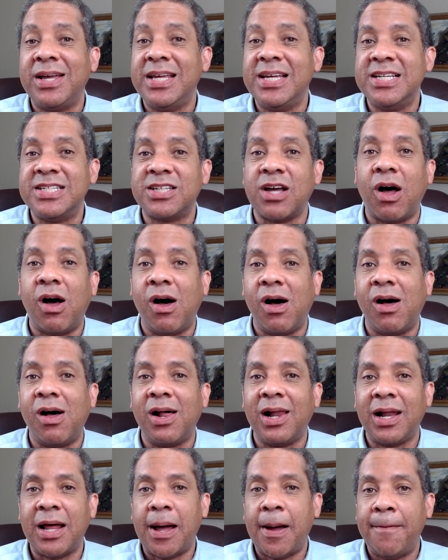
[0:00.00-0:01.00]
is
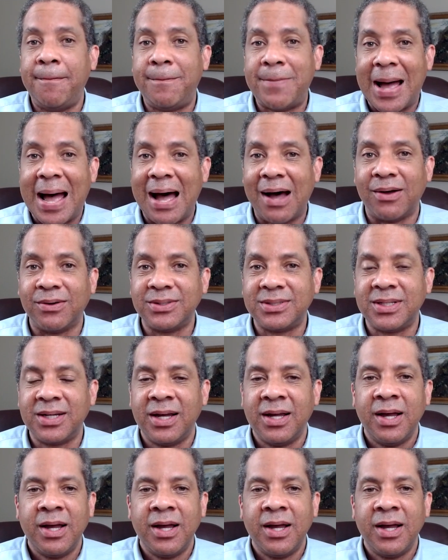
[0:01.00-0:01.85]
all about.